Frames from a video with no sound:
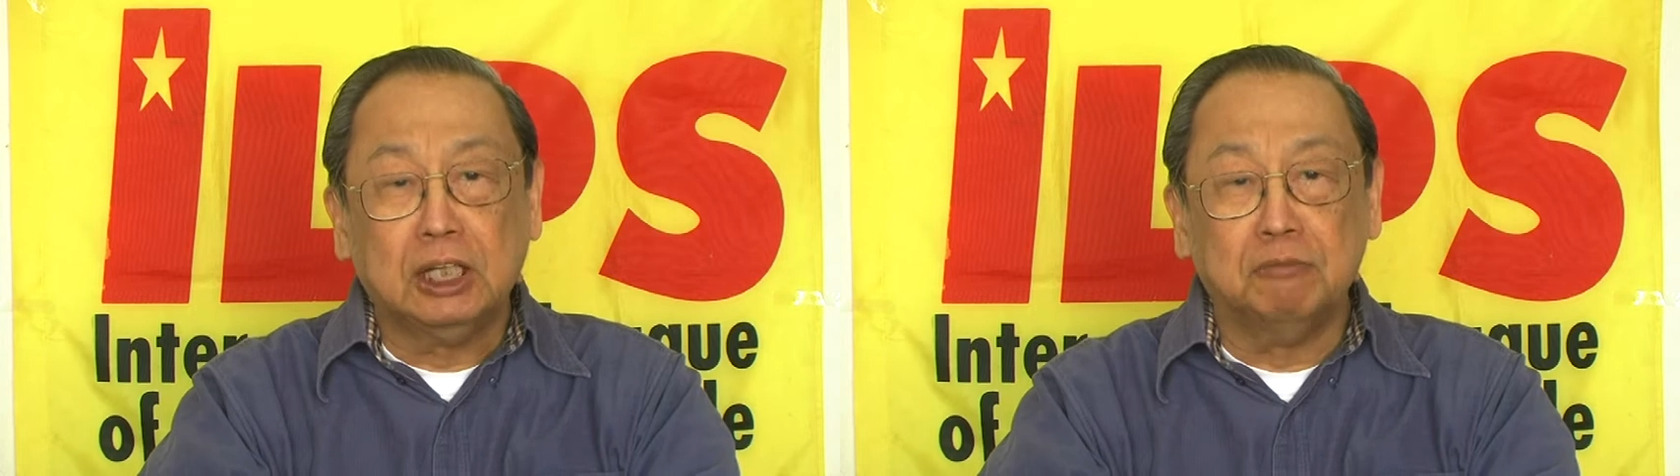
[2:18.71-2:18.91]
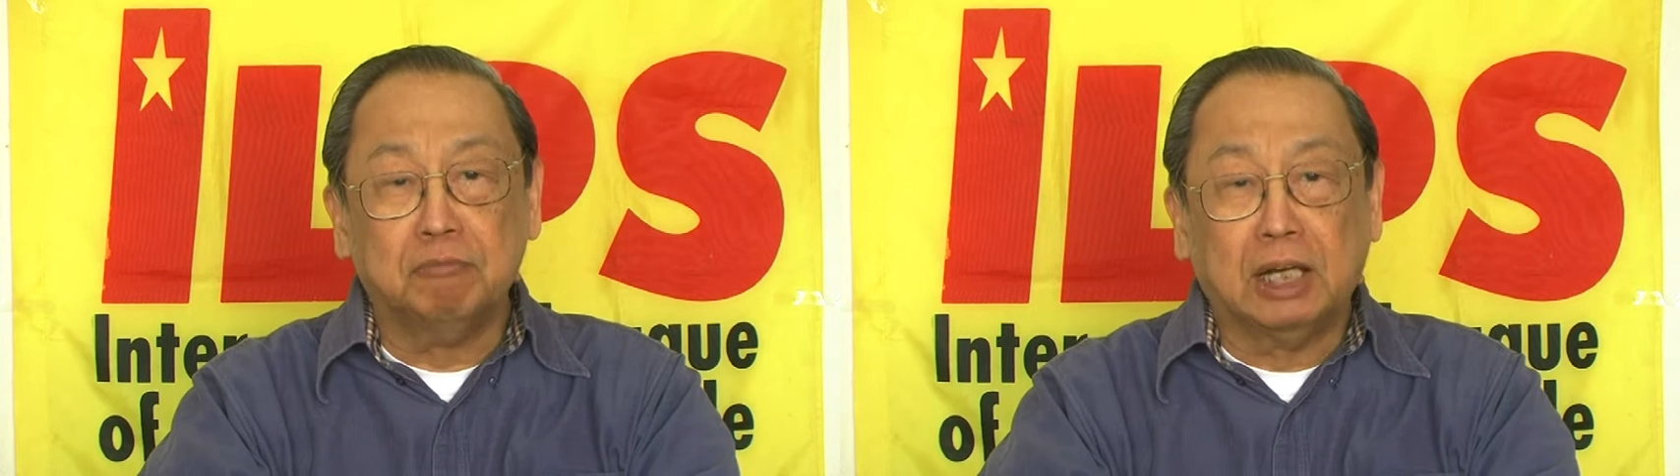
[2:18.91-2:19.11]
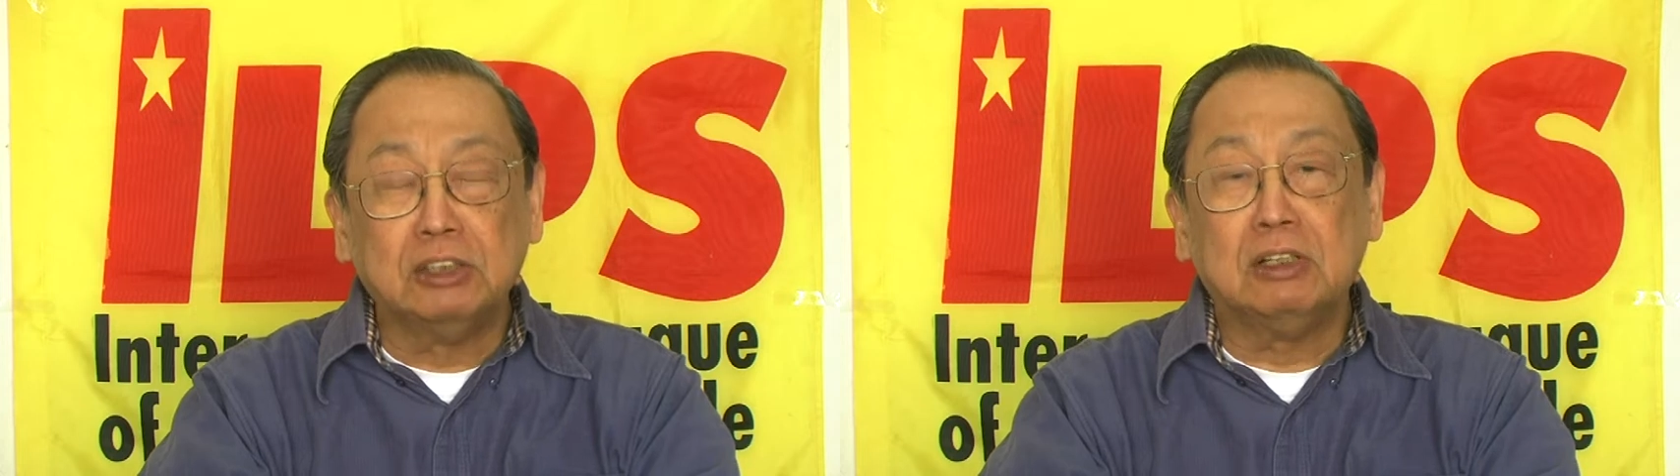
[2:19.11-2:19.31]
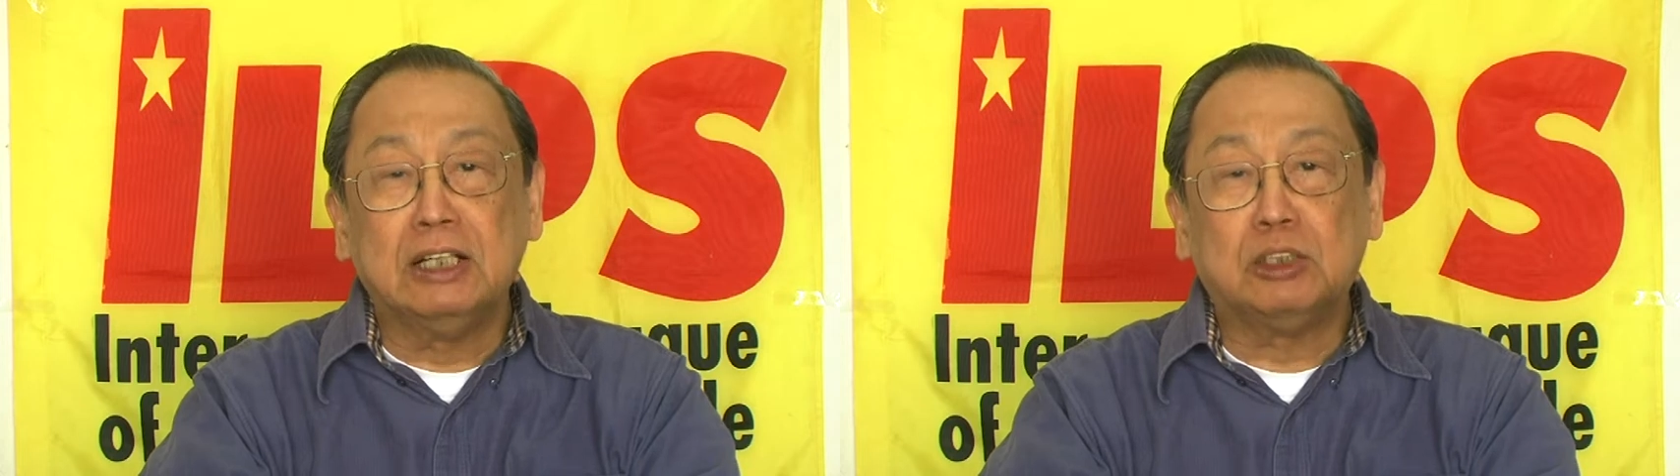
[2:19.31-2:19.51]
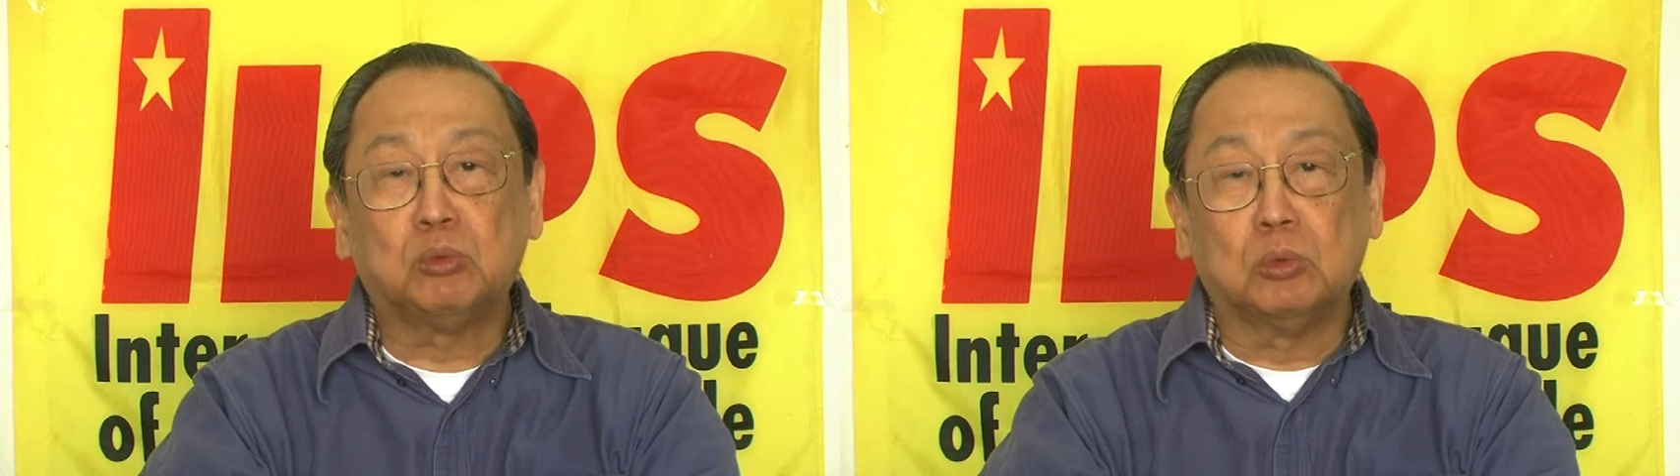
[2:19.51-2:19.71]
and
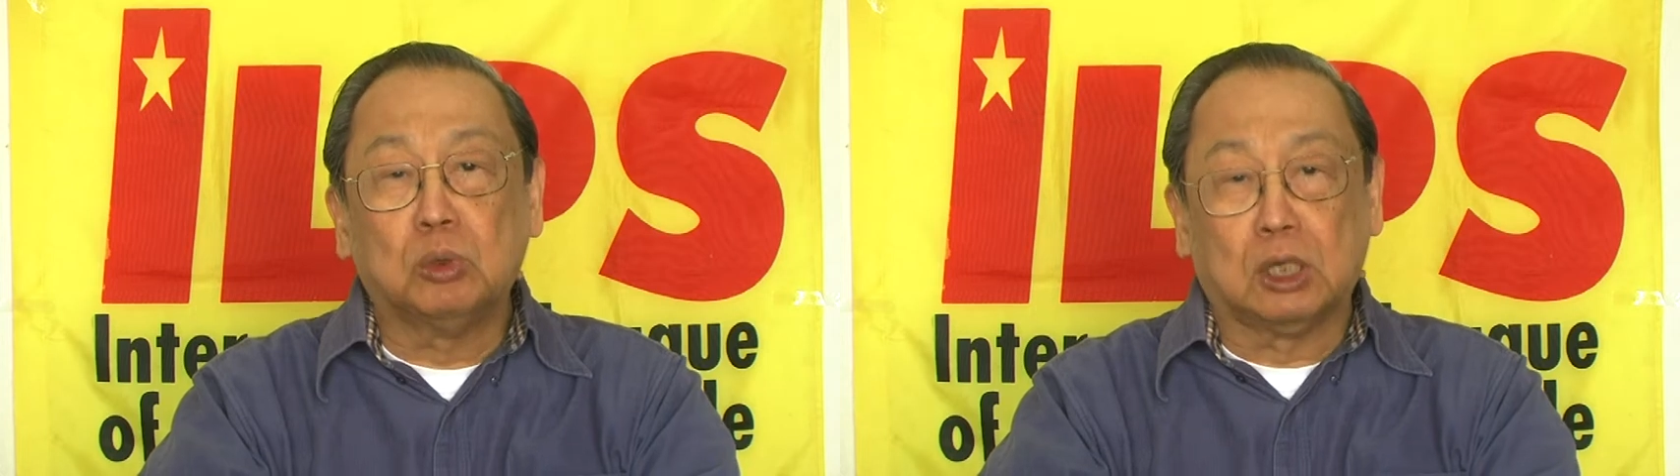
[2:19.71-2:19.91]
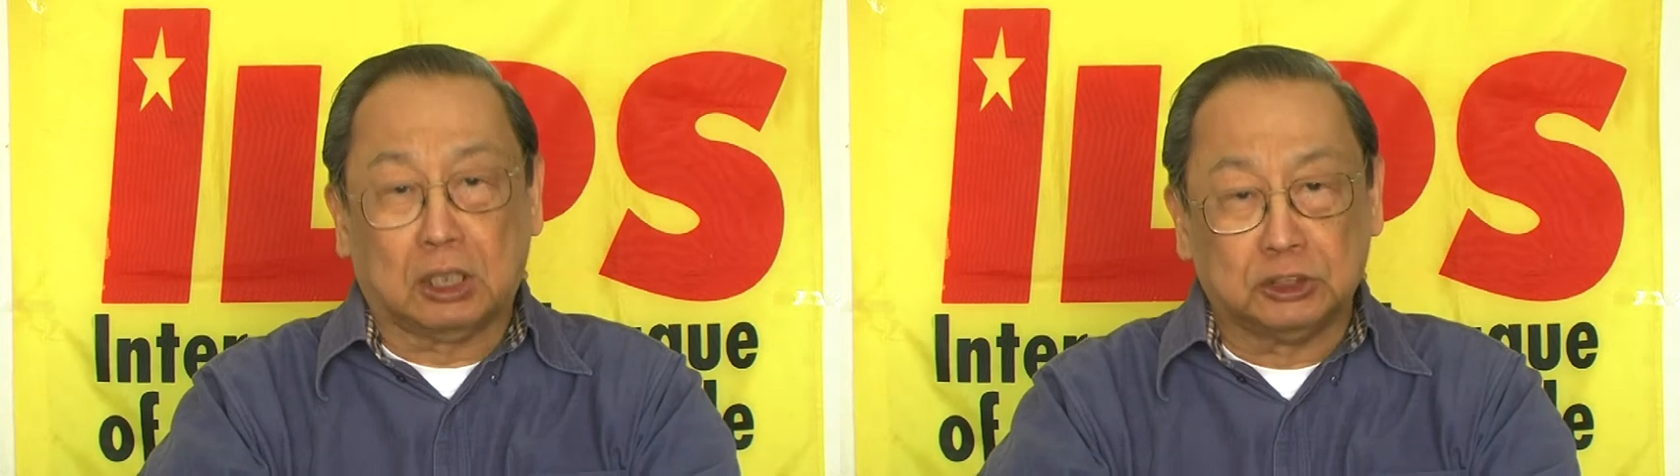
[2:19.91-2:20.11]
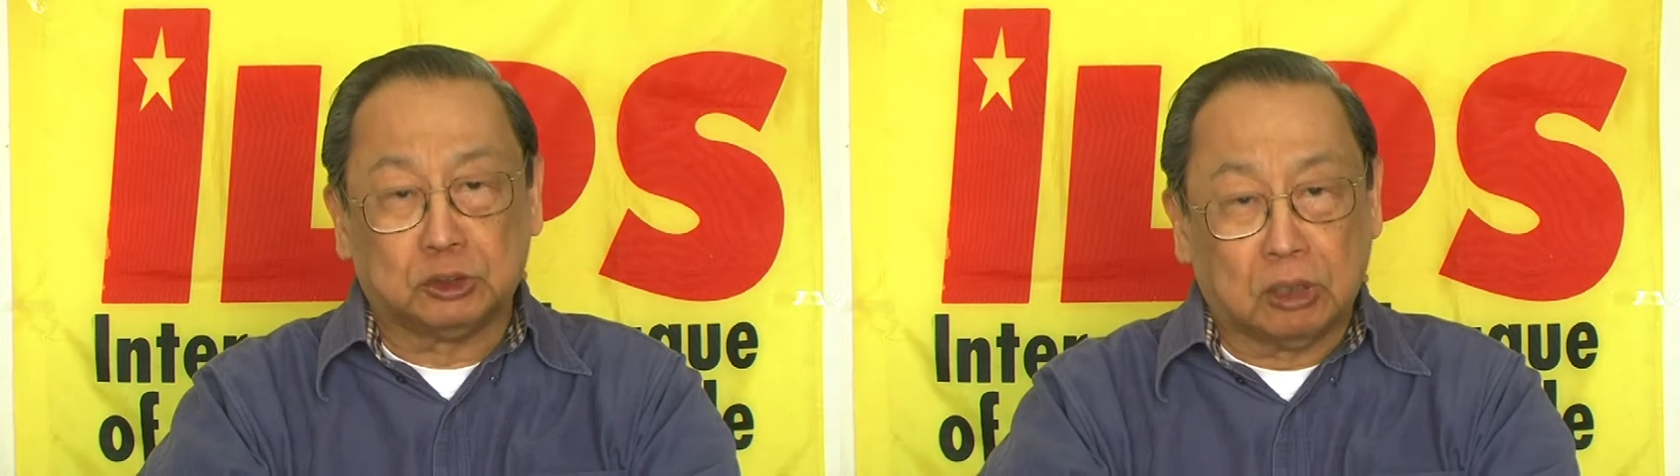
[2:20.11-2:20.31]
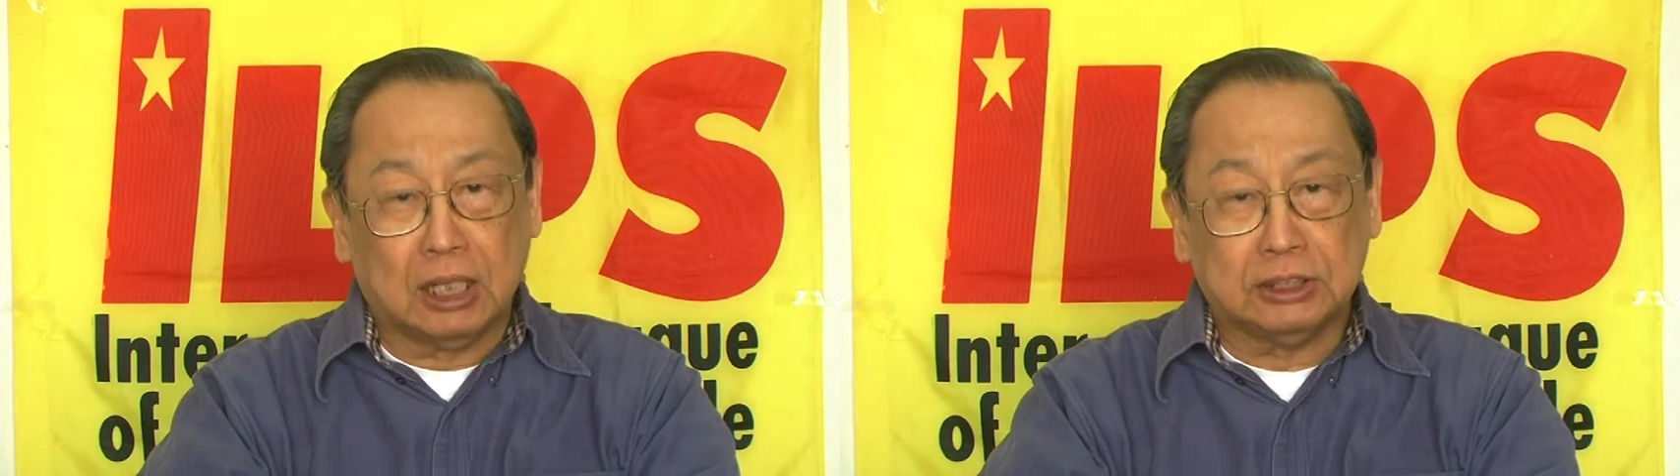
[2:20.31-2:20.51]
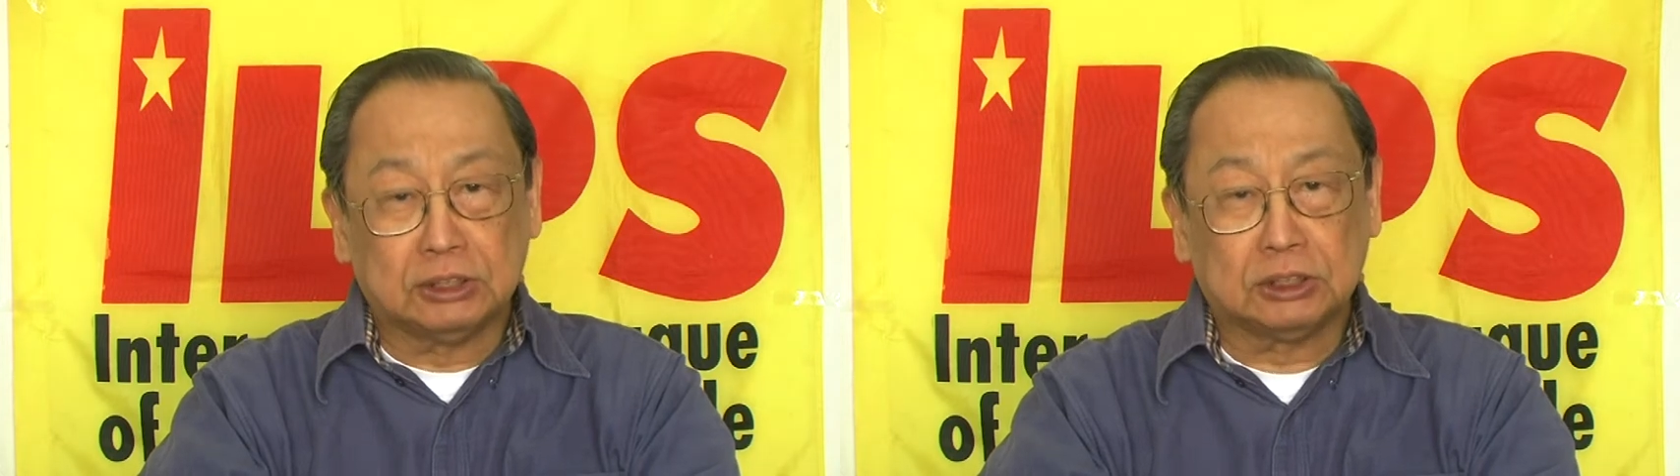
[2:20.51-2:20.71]
violate workers'
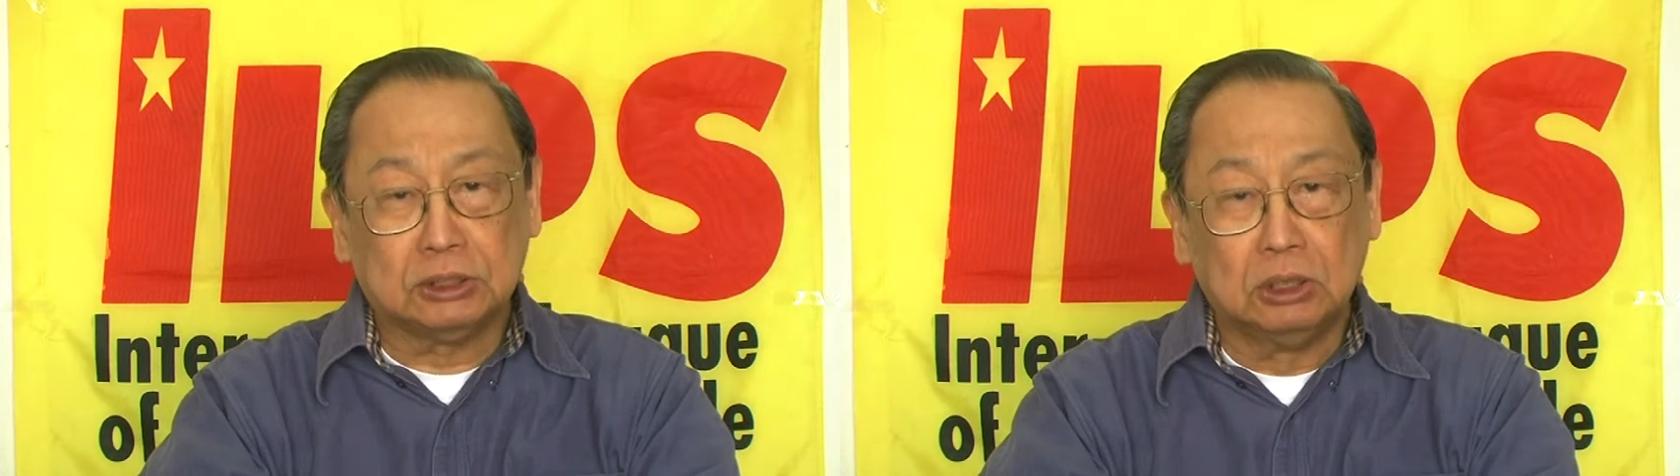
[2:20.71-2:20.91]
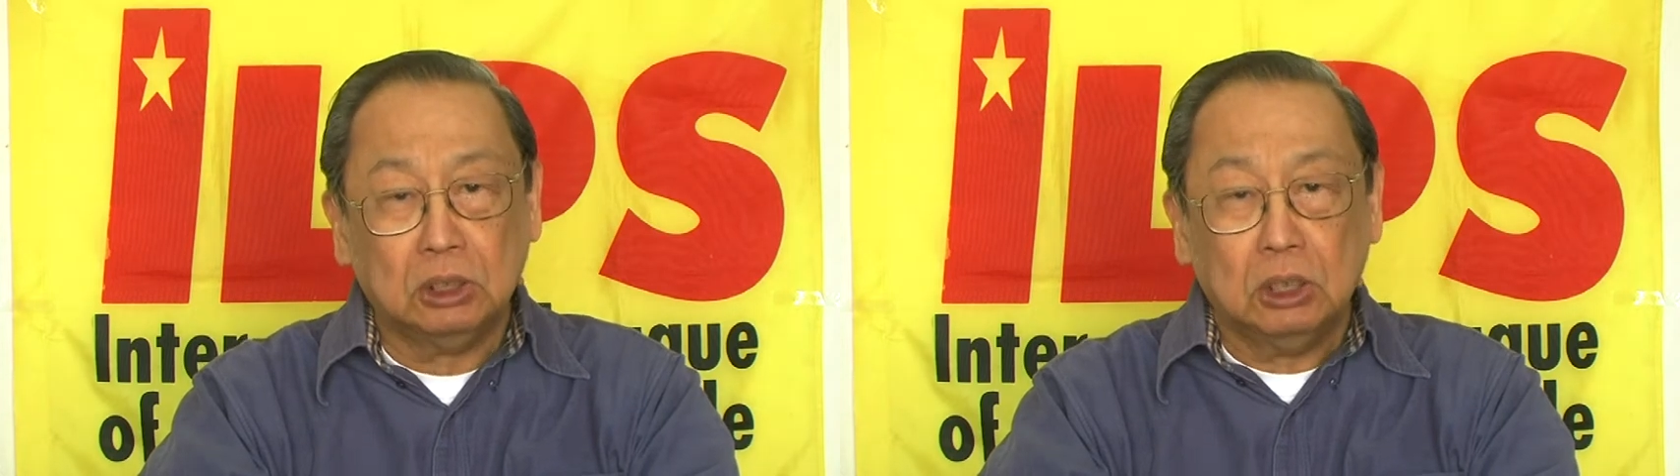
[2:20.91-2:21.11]
rights.